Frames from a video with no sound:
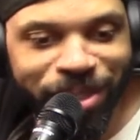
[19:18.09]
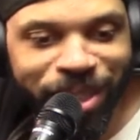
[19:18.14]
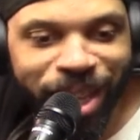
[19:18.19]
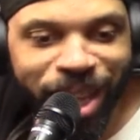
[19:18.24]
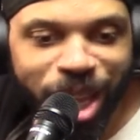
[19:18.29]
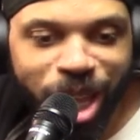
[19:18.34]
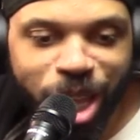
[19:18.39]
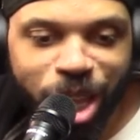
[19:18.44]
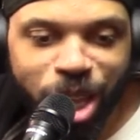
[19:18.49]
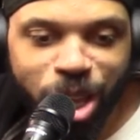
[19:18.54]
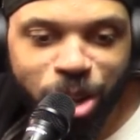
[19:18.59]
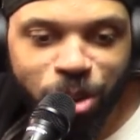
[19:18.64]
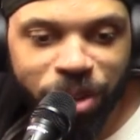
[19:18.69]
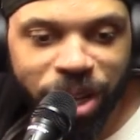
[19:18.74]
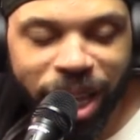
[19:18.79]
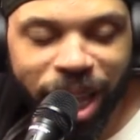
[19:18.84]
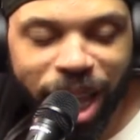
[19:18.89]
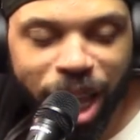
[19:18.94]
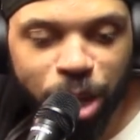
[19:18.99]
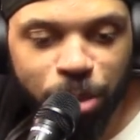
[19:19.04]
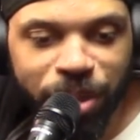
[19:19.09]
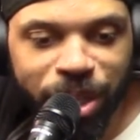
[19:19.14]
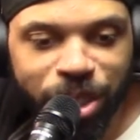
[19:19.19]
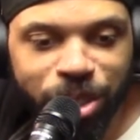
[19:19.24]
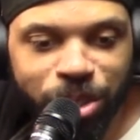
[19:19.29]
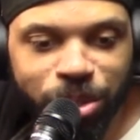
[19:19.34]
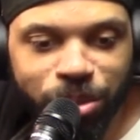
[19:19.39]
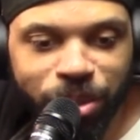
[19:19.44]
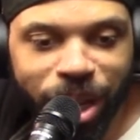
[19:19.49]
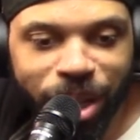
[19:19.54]
One, where they had a big
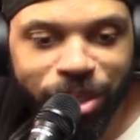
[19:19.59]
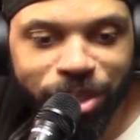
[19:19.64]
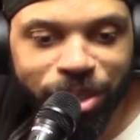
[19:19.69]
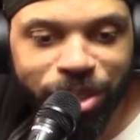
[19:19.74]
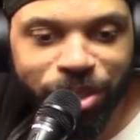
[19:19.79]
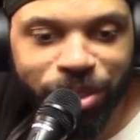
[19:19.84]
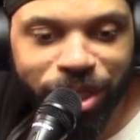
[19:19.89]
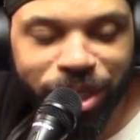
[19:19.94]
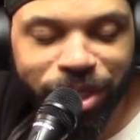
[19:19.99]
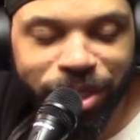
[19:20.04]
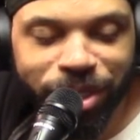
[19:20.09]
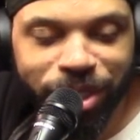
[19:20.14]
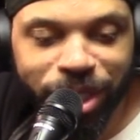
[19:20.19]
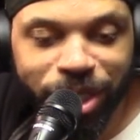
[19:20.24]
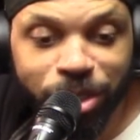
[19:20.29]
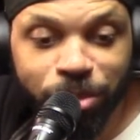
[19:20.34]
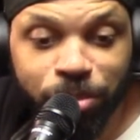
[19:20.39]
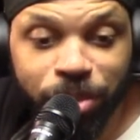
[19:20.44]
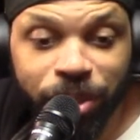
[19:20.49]
shootout in the train station.